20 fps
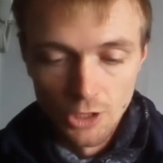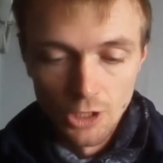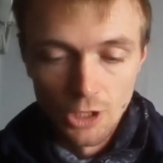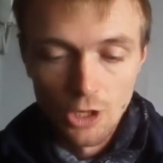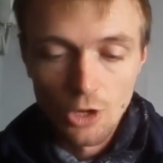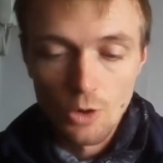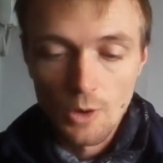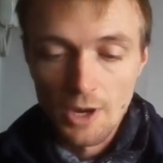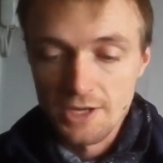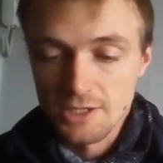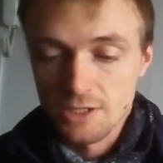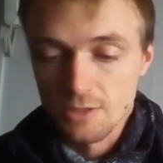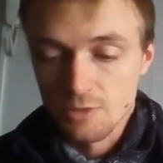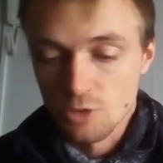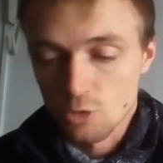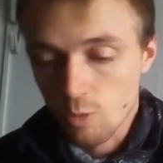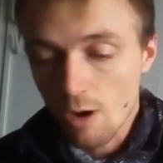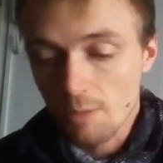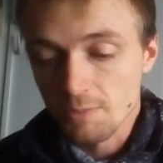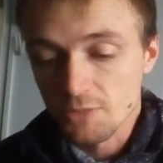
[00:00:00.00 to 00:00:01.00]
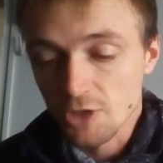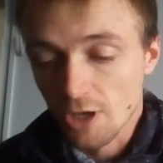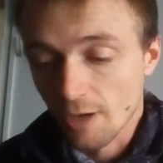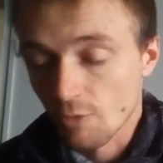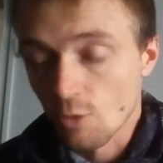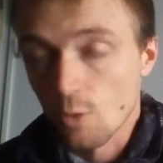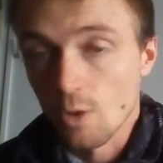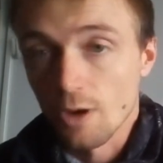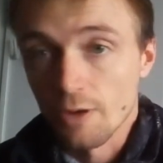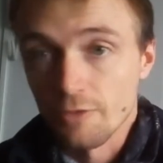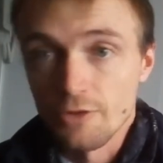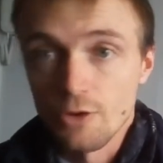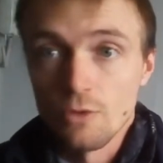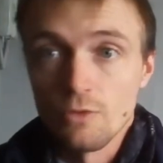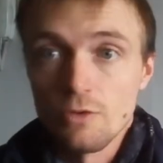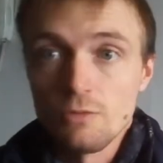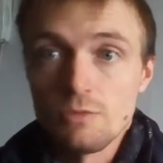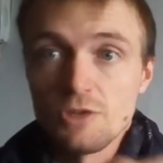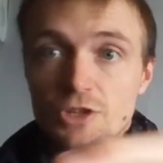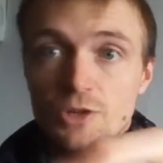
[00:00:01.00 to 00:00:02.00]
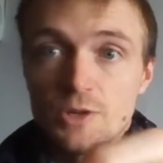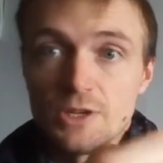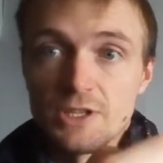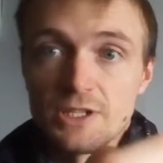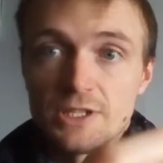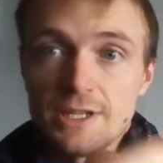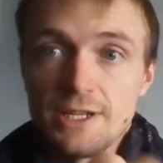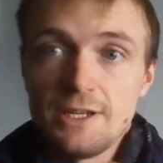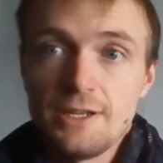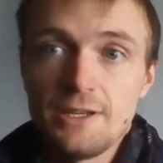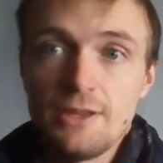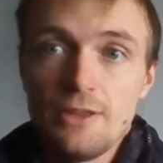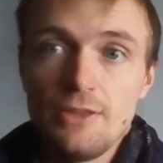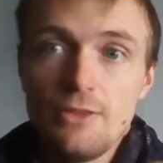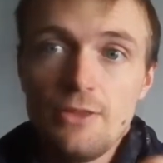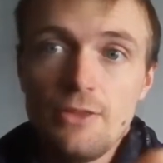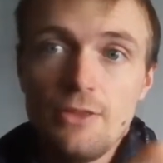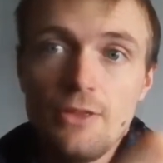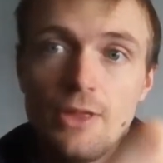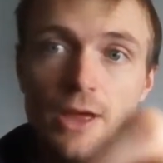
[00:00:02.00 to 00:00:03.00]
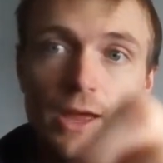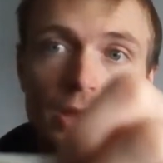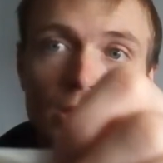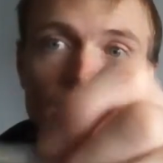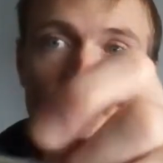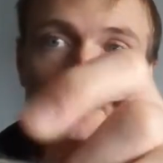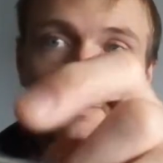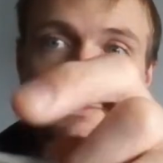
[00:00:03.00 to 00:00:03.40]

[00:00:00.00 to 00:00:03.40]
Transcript: low adhesive swabs. I have quite a few of them, as you can see there.